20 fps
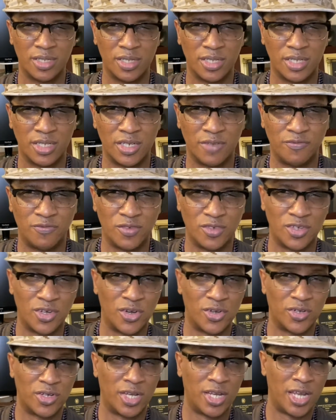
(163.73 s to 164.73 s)
And if you
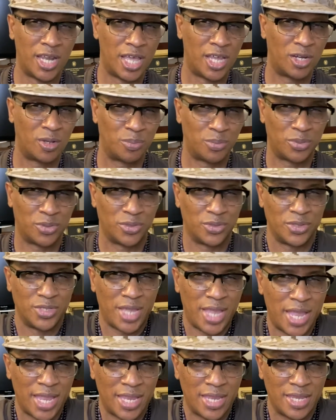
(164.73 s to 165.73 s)
learn a letter per
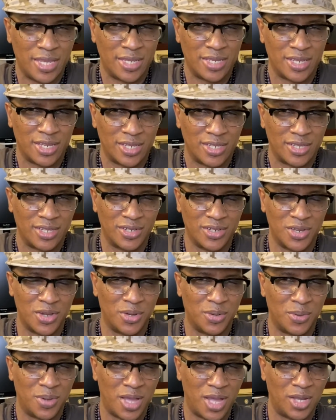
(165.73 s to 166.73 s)
day, you
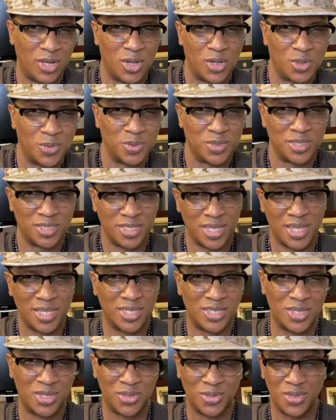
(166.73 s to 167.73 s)
know, how long would it
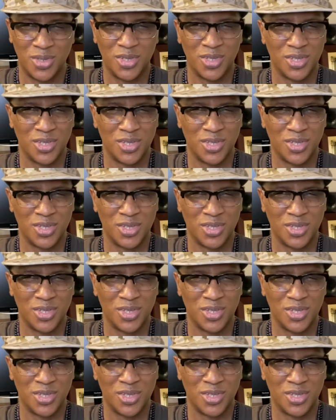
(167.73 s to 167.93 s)
take you?